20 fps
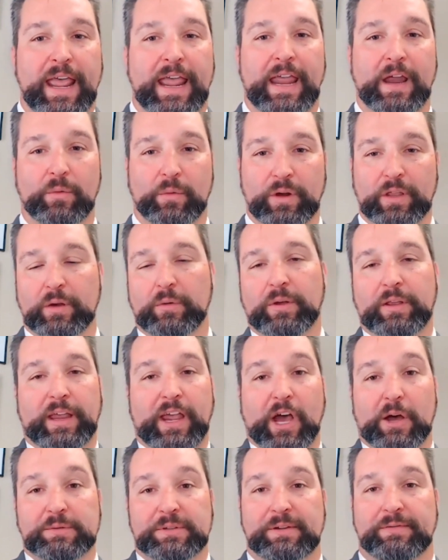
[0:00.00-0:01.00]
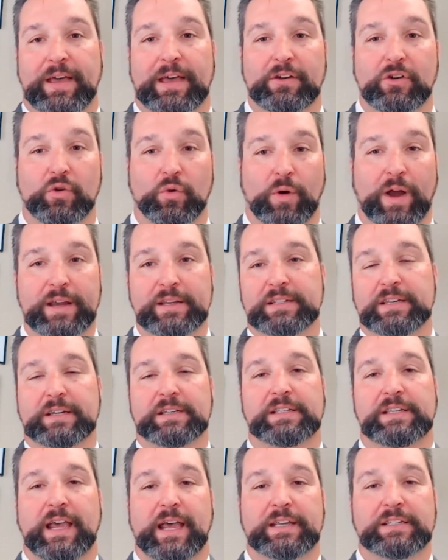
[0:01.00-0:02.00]
It really, really helps. I've had great
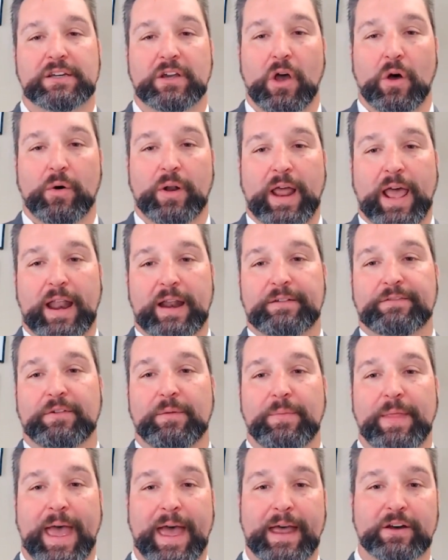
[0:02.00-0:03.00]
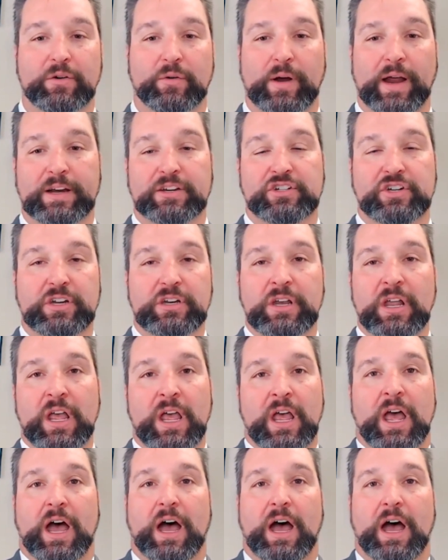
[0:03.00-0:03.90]
success going at it from that direction.